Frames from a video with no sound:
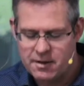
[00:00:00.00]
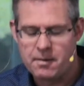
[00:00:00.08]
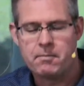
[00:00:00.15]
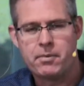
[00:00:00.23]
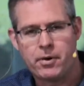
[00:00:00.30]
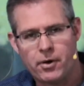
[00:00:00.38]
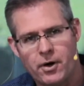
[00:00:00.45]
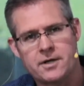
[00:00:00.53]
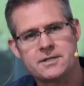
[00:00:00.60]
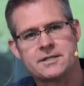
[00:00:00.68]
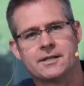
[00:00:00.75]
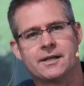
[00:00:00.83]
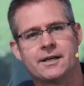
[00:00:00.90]

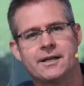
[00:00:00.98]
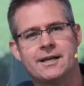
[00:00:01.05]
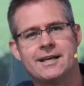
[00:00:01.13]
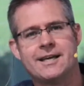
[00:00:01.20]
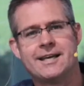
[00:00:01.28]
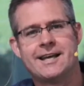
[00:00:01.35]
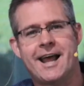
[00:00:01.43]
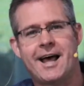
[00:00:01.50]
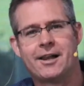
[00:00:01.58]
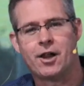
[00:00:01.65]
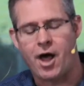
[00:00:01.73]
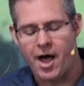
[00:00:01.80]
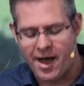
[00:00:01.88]
personally in our
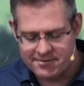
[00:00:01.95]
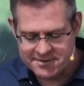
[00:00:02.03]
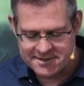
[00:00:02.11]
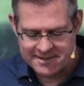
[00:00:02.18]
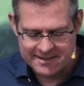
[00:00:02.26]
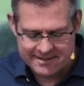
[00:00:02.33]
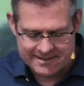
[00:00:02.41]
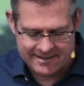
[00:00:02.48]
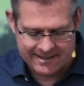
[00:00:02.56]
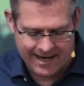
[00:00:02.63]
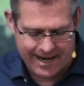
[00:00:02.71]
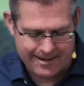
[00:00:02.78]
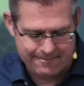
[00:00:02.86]
lives
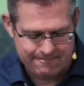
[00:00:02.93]
today.